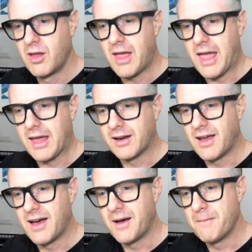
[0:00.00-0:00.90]
and
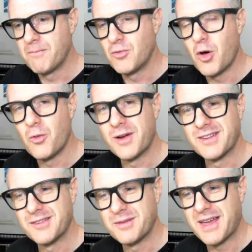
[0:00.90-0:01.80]
not
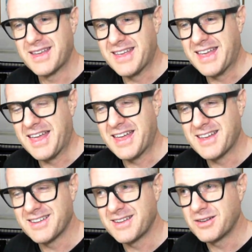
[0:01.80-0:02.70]
wanting to be,
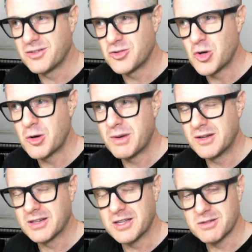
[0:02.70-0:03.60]
and job
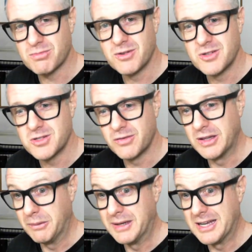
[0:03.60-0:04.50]
hunting is a process of
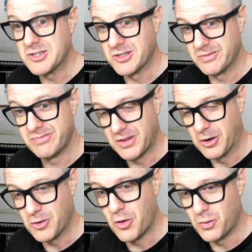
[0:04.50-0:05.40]
elimination,
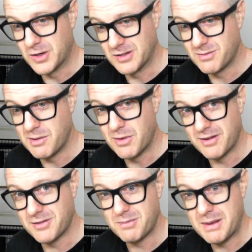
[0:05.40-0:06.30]
not wanting to be one
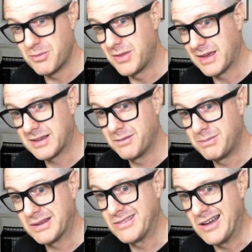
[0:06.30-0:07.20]
of the people that get
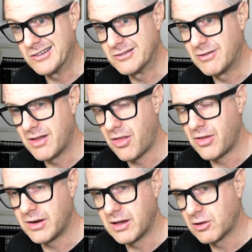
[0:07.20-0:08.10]
picked out rather
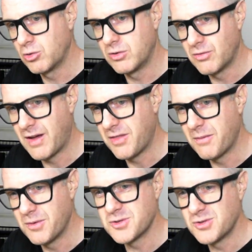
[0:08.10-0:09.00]
than the
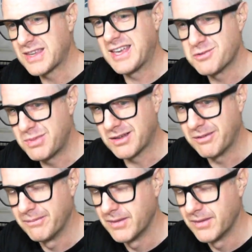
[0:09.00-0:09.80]
person that gets picked.